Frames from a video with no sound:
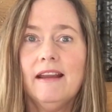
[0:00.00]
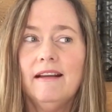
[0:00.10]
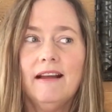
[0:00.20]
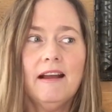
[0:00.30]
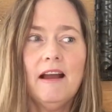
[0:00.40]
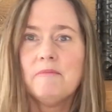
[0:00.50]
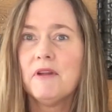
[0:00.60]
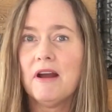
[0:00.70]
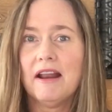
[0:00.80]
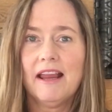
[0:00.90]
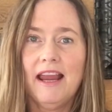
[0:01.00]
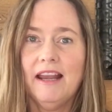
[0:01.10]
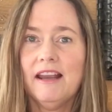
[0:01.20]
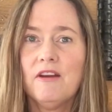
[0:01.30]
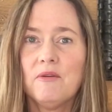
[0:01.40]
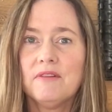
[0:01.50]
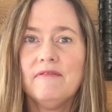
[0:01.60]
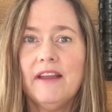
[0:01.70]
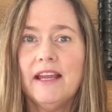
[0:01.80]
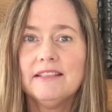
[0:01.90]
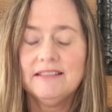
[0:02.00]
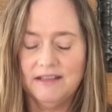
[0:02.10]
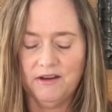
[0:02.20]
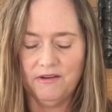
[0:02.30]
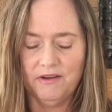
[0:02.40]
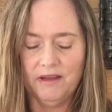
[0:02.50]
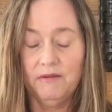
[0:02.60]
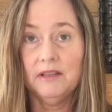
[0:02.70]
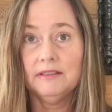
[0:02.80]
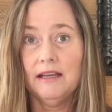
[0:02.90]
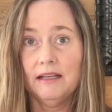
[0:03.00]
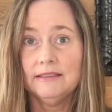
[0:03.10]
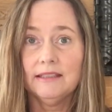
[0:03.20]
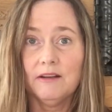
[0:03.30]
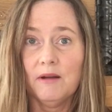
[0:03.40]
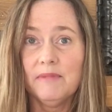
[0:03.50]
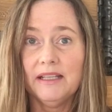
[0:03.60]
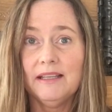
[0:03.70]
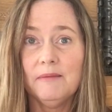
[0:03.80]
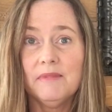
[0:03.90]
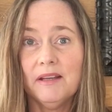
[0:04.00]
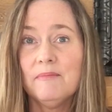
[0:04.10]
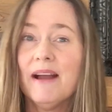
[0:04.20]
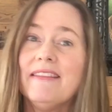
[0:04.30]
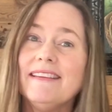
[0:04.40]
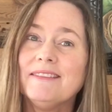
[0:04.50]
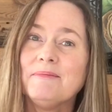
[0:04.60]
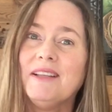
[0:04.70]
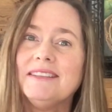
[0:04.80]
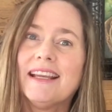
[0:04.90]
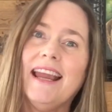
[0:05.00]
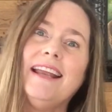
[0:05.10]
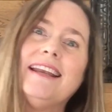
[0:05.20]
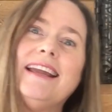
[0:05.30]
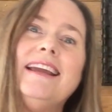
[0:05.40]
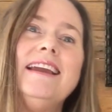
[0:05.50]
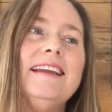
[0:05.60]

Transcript: I'm not a candy corn fan, so it was nice to not be tempted by this month's candy.